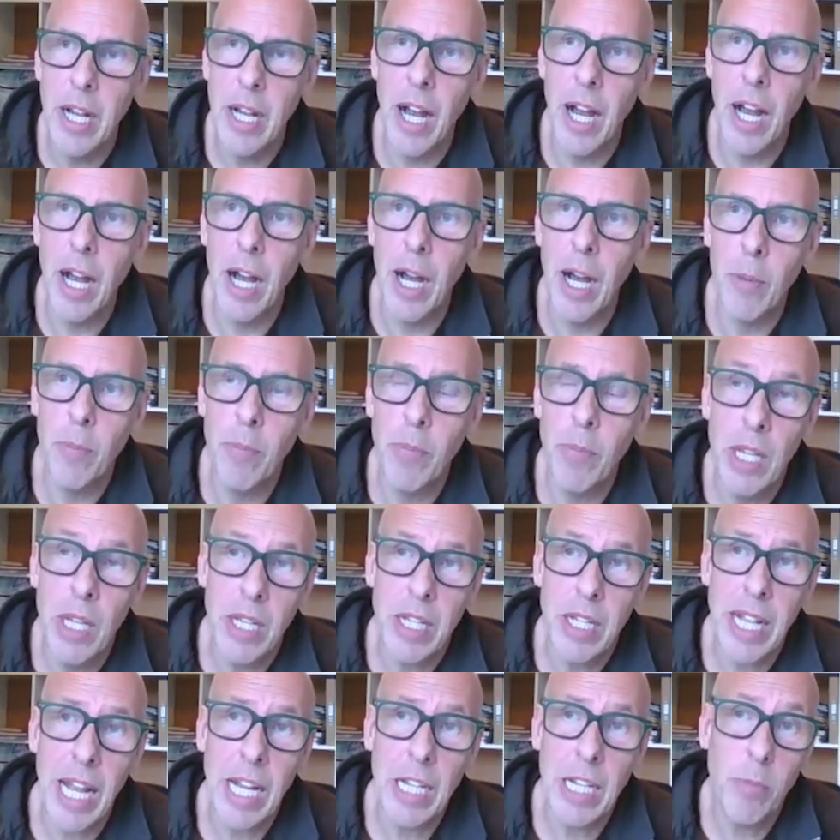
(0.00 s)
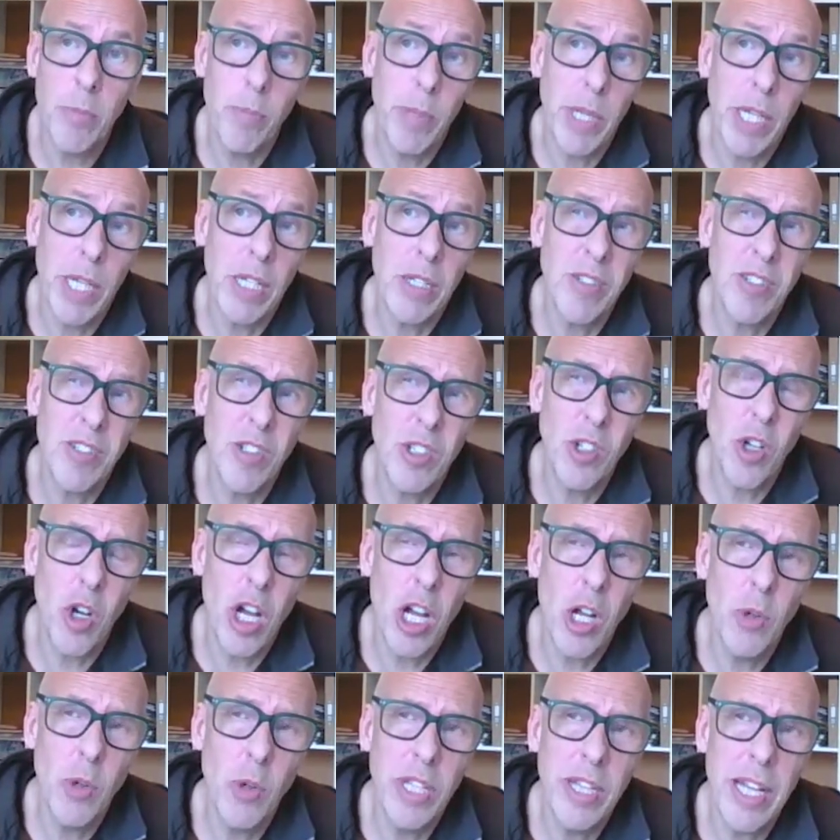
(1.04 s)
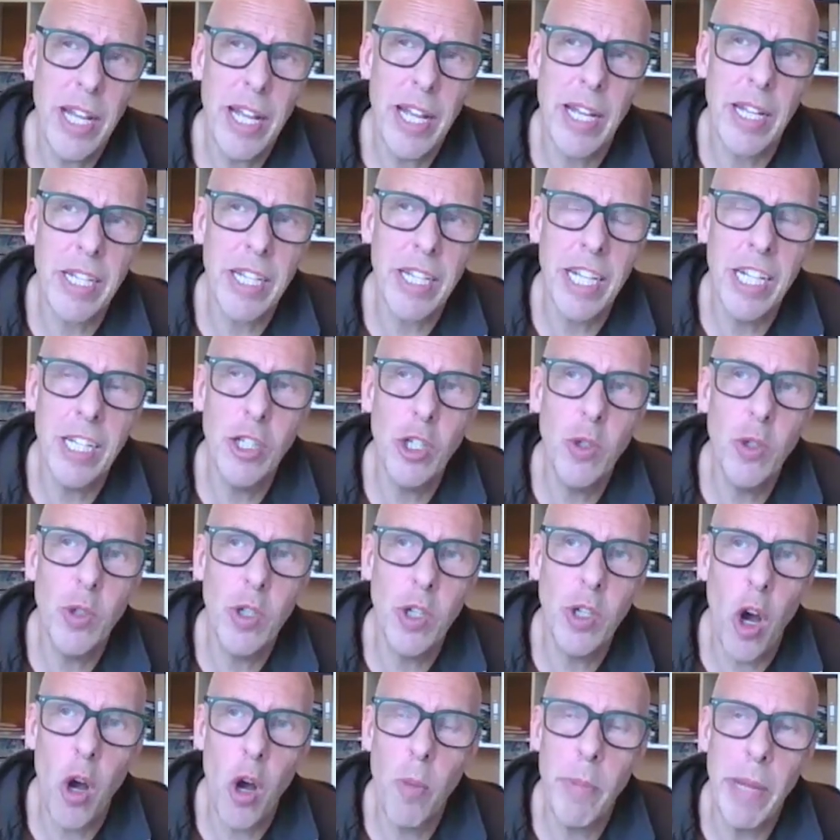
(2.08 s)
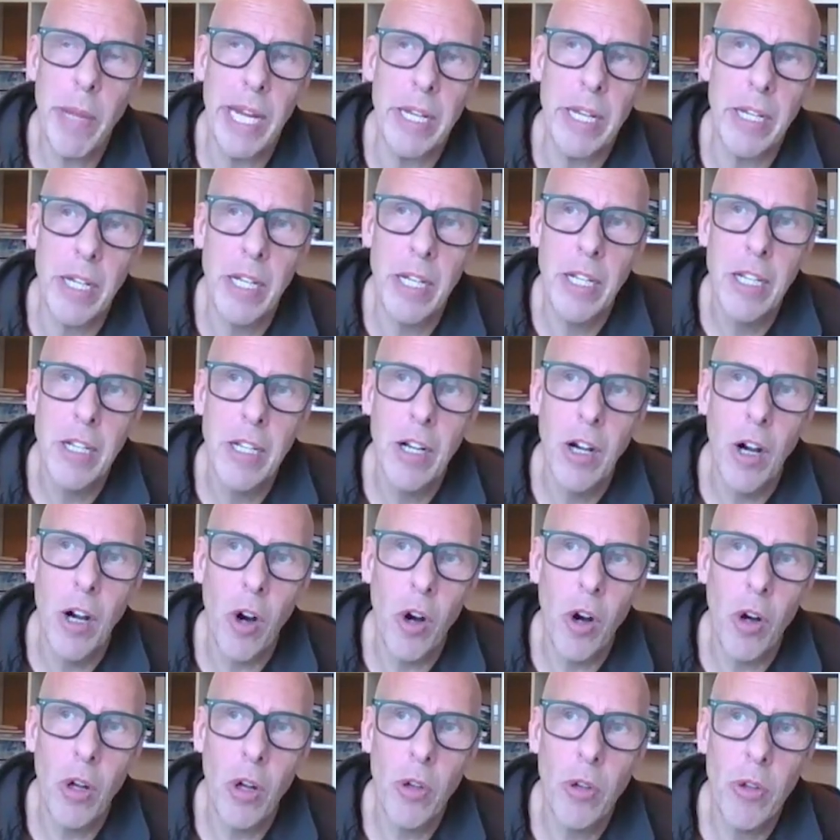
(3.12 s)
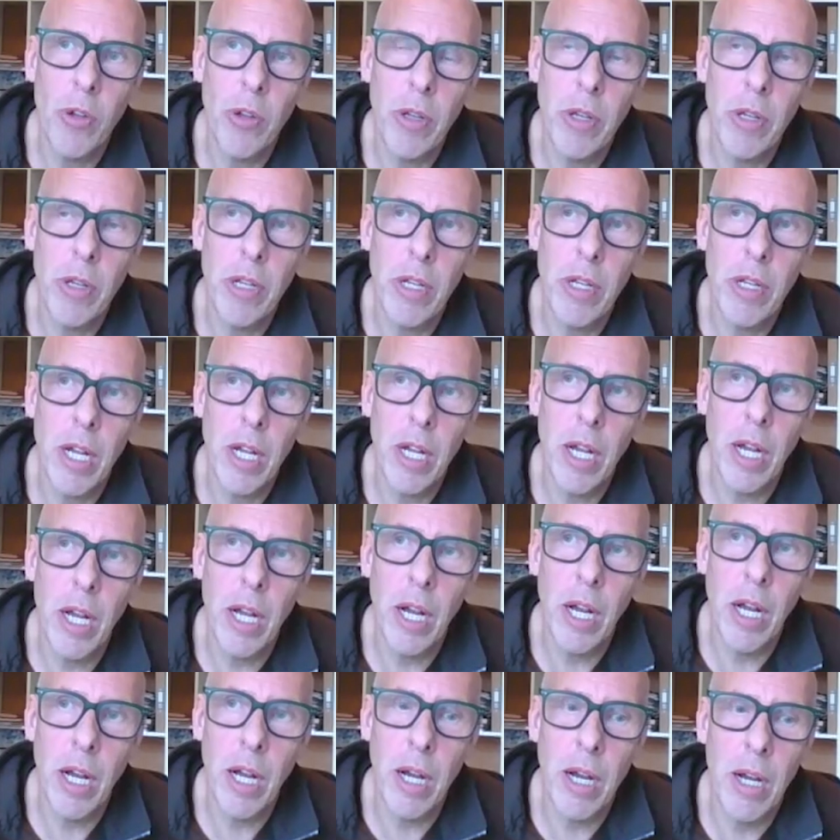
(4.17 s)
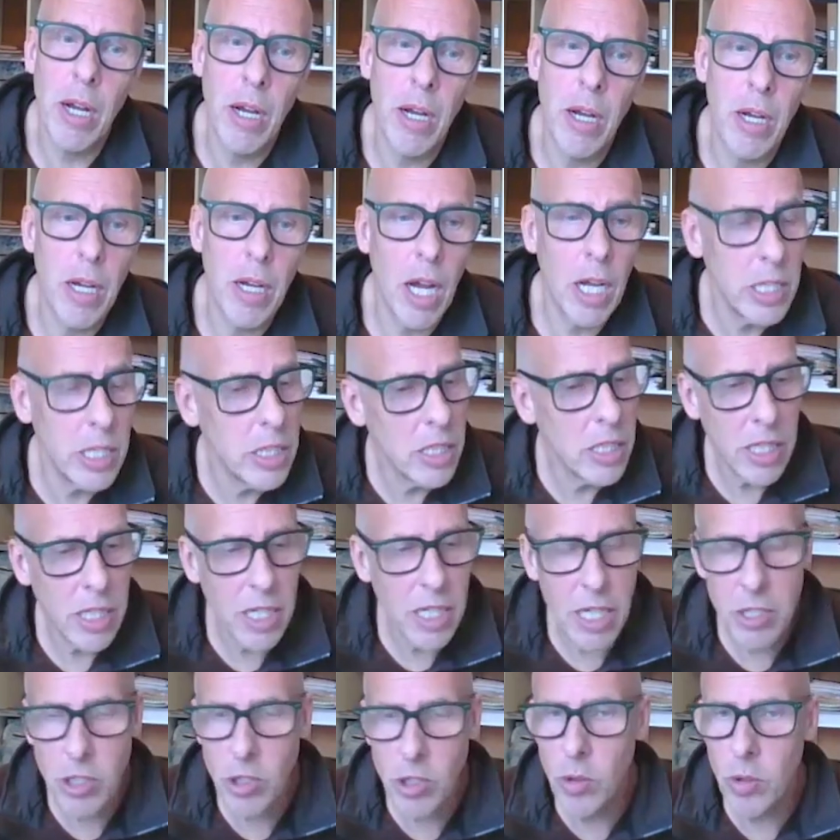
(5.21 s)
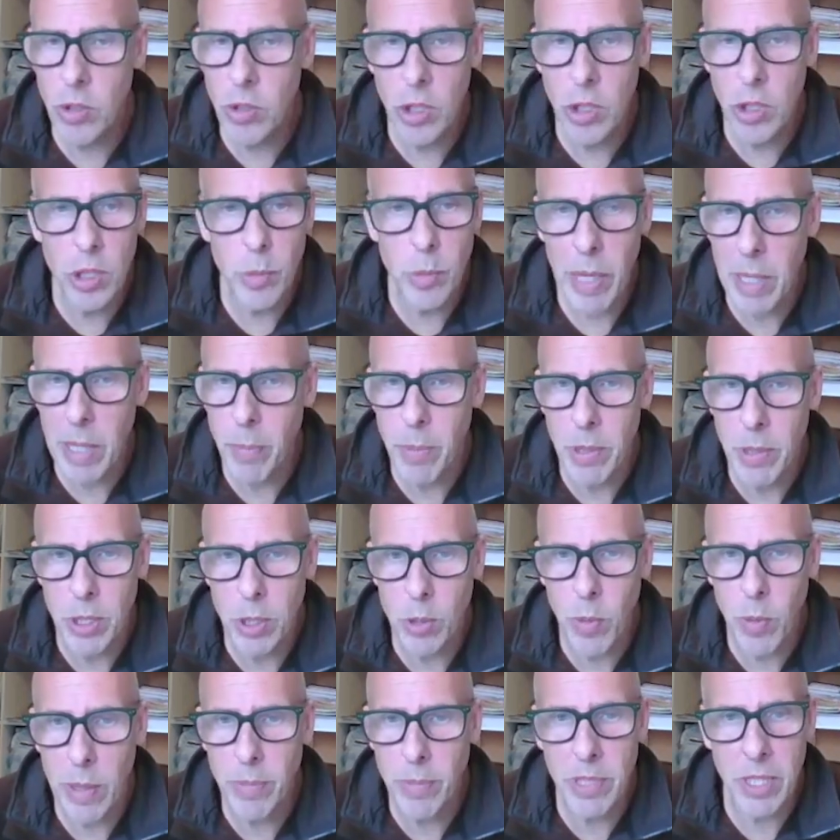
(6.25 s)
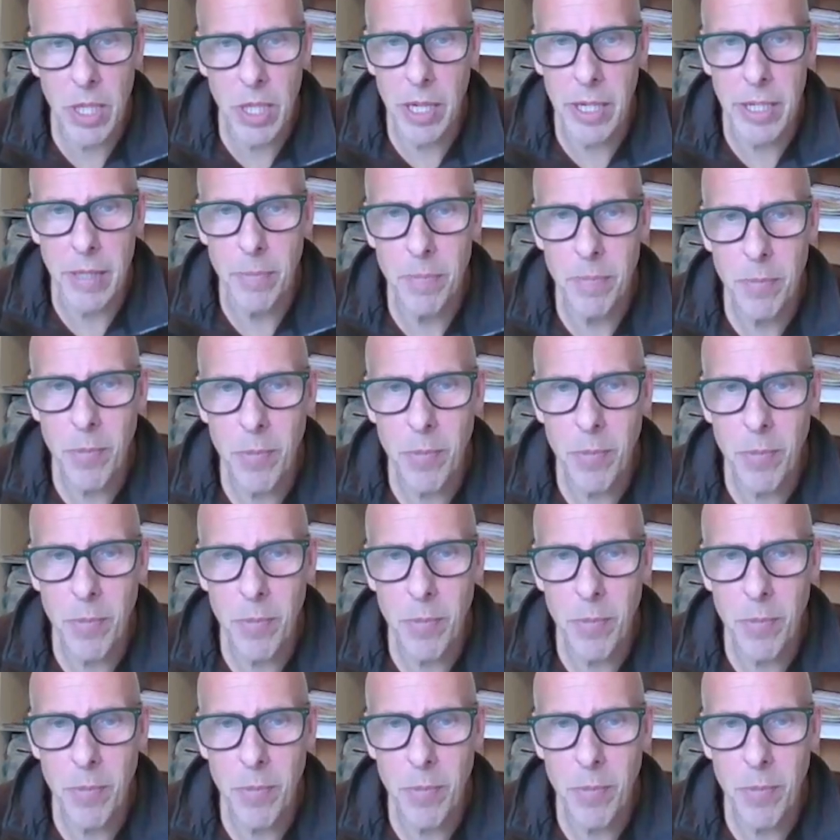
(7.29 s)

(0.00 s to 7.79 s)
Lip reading: But not only that, can you comment on an international newspaper's website?